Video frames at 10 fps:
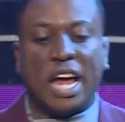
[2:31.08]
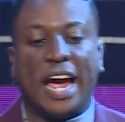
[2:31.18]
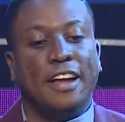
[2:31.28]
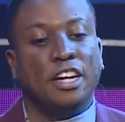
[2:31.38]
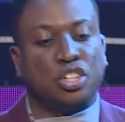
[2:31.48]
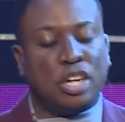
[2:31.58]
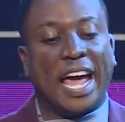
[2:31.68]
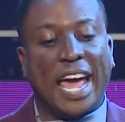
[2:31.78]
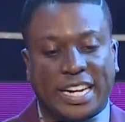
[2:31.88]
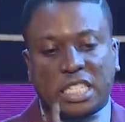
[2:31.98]
I
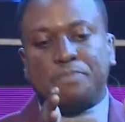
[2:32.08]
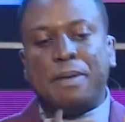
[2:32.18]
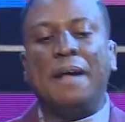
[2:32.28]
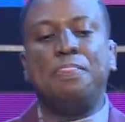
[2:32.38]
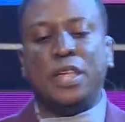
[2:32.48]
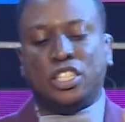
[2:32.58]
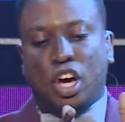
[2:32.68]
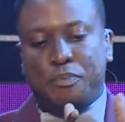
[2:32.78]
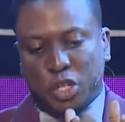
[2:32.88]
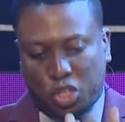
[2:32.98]
expand this
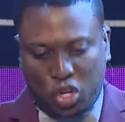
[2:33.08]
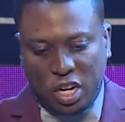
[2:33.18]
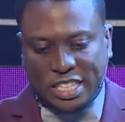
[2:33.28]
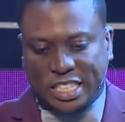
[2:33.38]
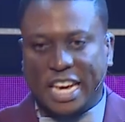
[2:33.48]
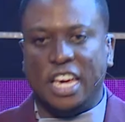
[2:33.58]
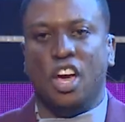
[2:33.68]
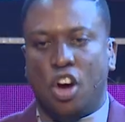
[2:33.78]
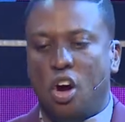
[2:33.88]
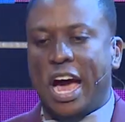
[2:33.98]
opportunity
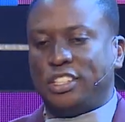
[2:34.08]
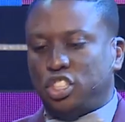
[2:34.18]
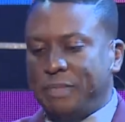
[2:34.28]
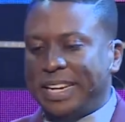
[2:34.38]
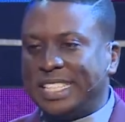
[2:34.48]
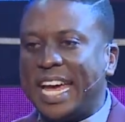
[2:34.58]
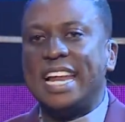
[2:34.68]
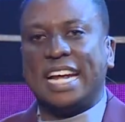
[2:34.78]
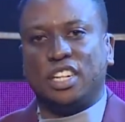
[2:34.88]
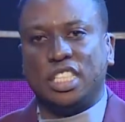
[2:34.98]
or I should maintain
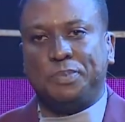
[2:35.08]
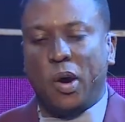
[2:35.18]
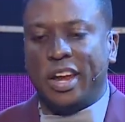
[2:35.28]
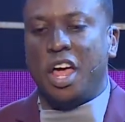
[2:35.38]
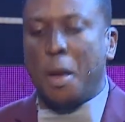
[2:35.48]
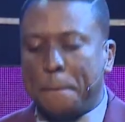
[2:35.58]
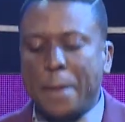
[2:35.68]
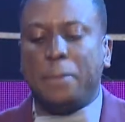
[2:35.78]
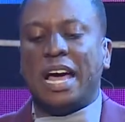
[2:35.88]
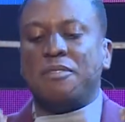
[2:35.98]
at this point?
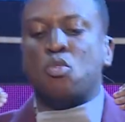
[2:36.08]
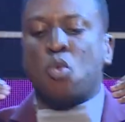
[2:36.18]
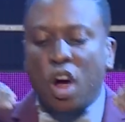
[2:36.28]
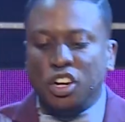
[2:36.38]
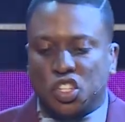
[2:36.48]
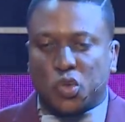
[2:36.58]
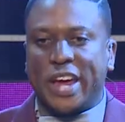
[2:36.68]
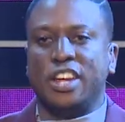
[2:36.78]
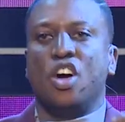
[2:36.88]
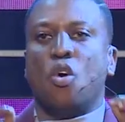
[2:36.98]
People are
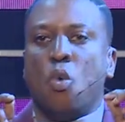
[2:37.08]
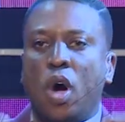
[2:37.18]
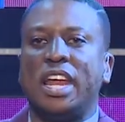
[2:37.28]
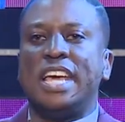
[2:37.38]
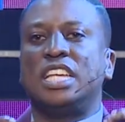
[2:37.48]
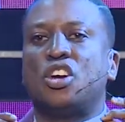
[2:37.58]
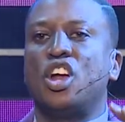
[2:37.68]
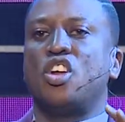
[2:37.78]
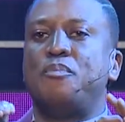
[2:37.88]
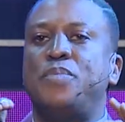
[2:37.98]
wondering, what is it going
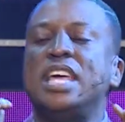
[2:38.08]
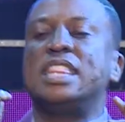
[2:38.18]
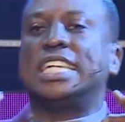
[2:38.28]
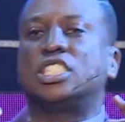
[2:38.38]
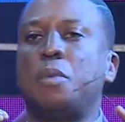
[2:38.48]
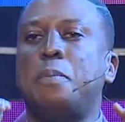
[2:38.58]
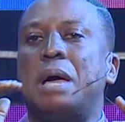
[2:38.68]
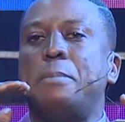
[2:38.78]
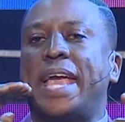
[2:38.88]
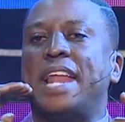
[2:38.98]
to be next? So people are
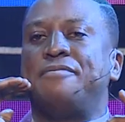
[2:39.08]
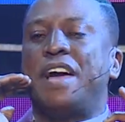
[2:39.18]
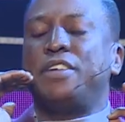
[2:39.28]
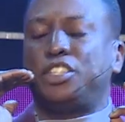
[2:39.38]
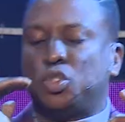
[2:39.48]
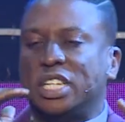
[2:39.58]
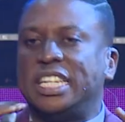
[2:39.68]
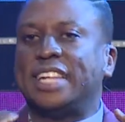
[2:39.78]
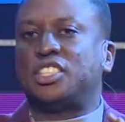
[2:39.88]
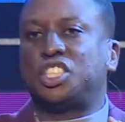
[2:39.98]
making very
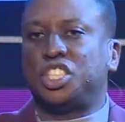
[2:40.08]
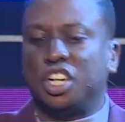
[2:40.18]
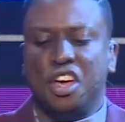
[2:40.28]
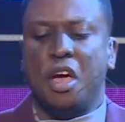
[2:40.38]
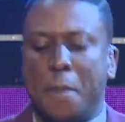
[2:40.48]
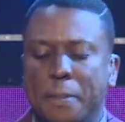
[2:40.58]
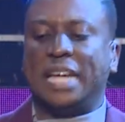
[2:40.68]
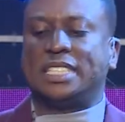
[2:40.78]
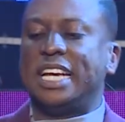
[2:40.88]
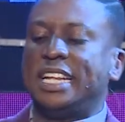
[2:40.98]
strategic decisions. People are
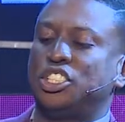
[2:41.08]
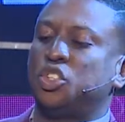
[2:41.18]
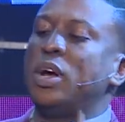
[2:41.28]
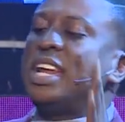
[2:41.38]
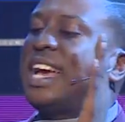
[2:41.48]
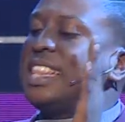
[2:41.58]
saying that, should we lay